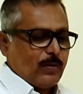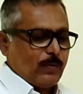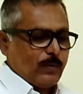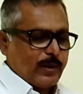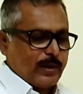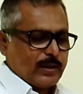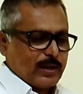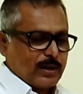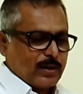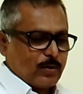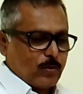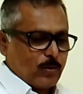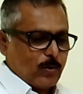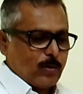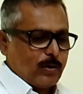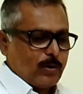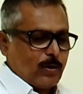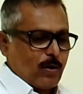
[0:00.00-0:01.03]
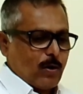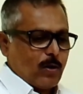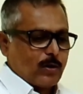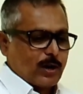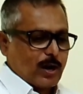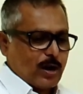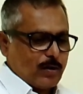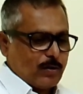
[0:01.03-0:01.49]
whether known
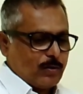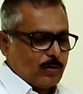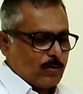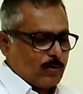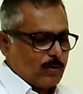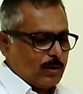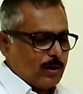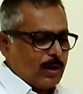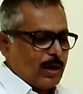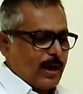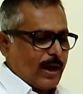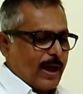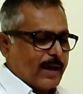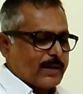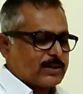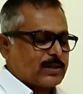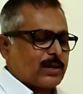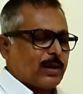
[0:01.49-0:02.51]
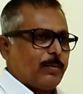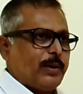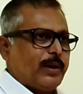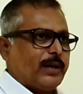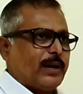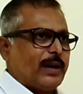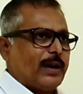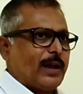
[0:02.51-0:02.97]
or unknown, has
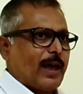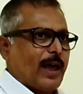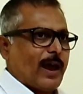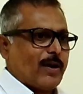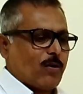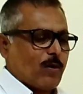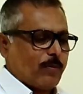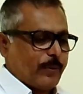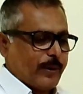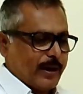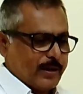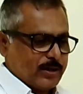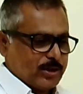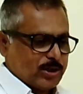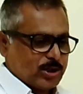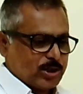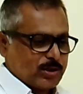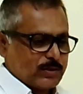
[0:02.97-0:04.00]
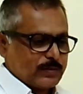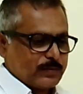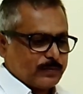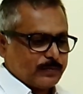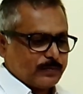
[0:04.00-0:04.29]
committed an offense.